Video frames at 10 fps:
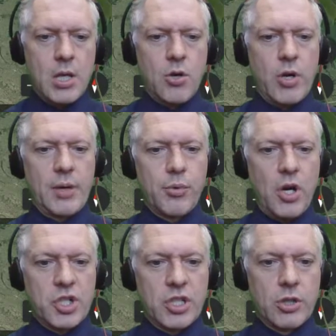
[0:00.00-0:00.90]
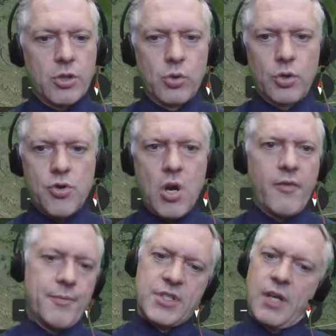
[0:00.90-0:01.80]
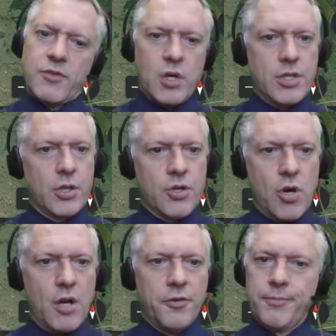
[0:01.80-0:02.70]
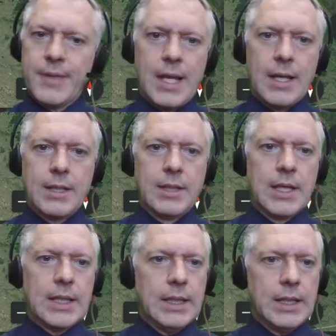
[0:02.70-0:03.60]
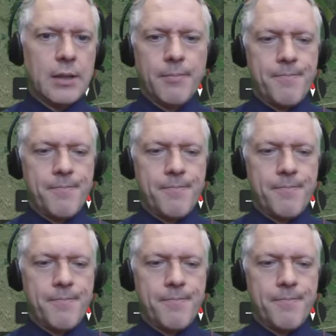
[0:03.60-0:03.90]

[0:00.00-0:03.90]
Create a project in Google Drive, it saves right to your drive. Yeah.